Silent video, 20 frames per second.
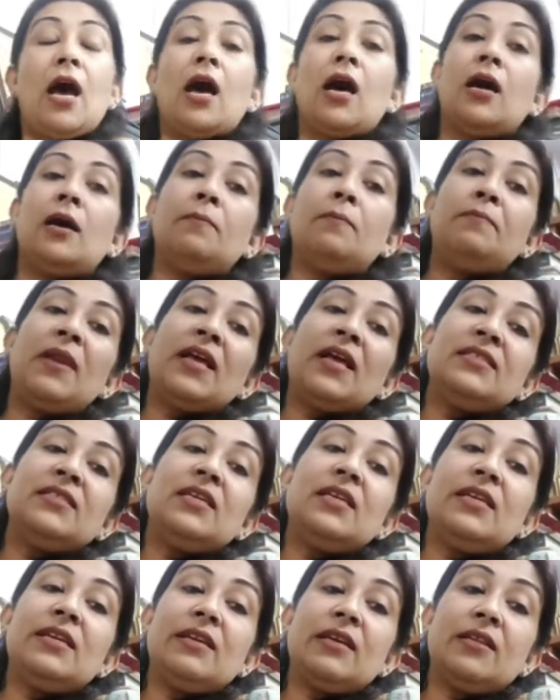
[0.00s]
Plus
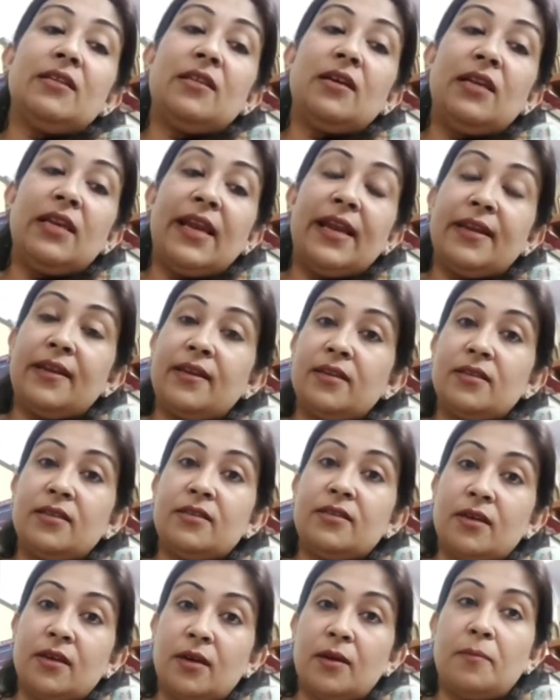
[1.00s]
the
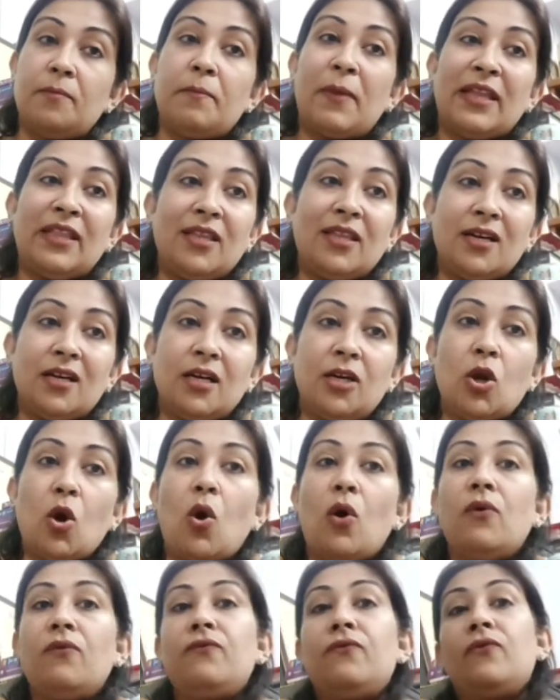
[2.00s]
latest method
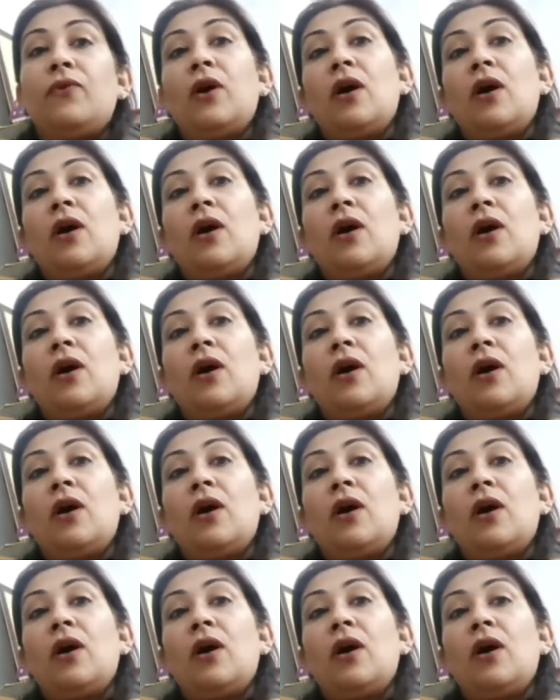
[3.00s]
of